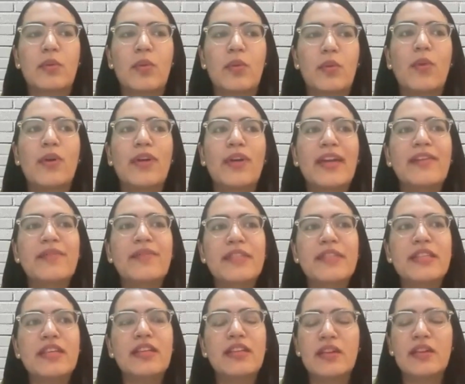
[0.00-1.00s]
what I've
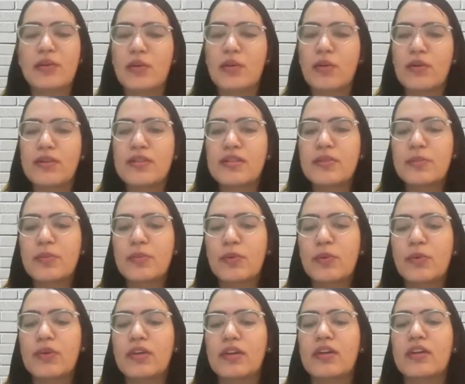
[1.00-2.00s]
seen across the
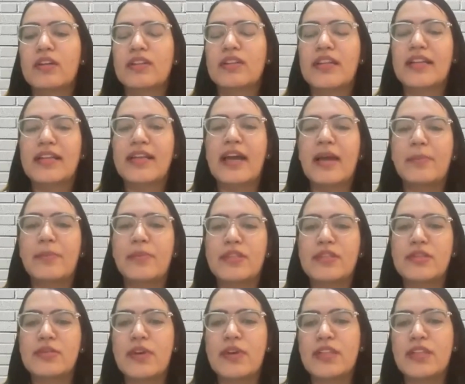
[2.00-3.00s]
board that
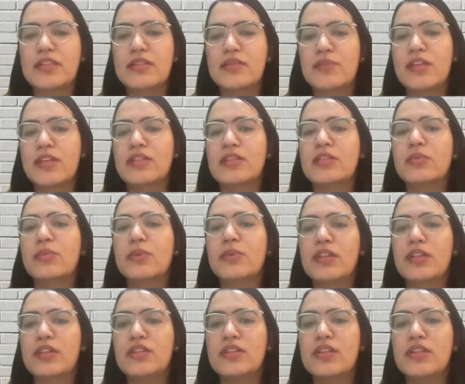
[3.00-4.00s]
happens once you
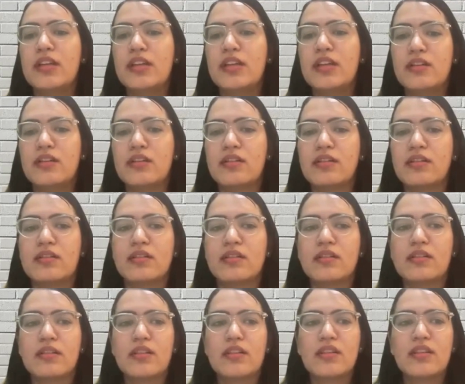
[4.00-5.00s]
initiate
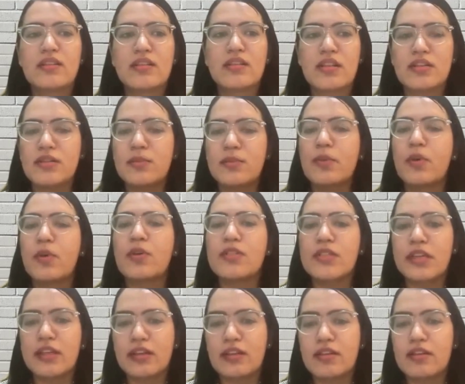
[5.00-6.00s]
such a
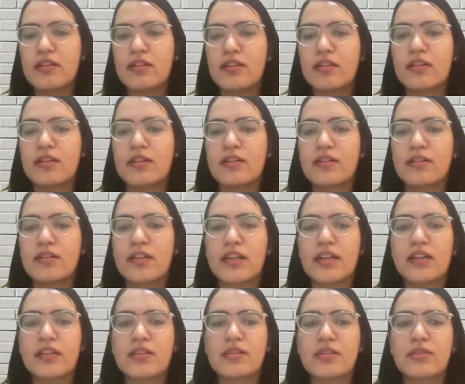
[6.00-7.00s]
project,
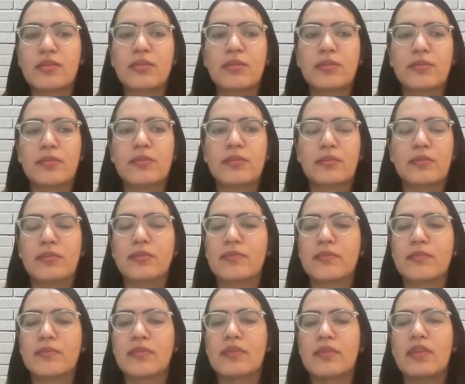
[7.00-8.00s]
right? So
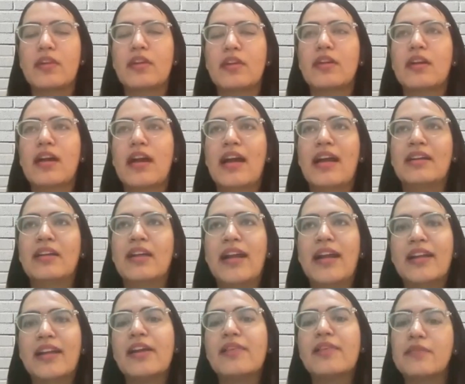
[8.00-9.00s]

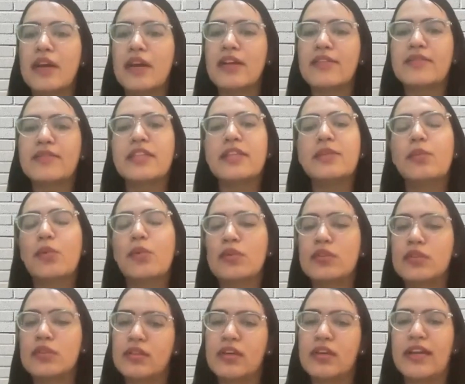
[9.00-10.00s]
and I've seen
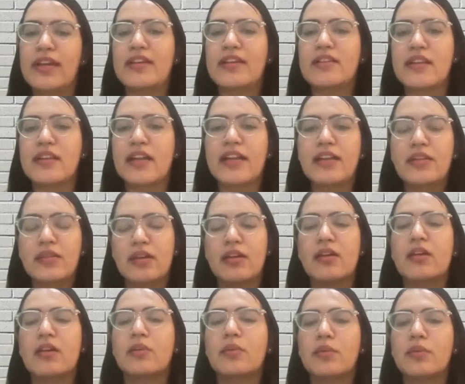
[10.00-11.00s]
both ends, right?
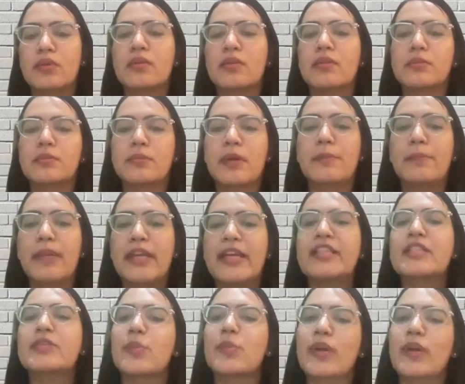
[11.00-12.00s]
A
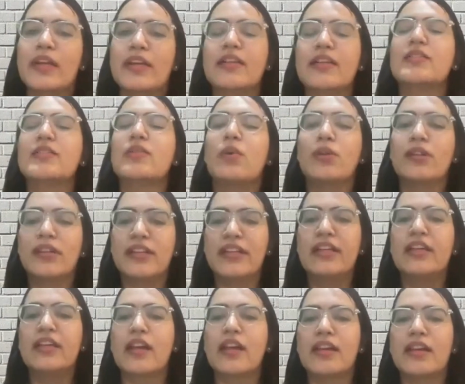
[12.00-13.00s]
place where it is
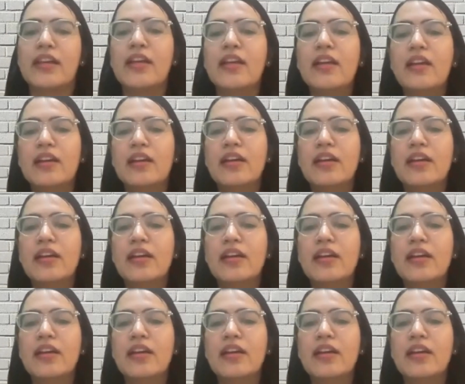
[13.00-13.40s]
already running,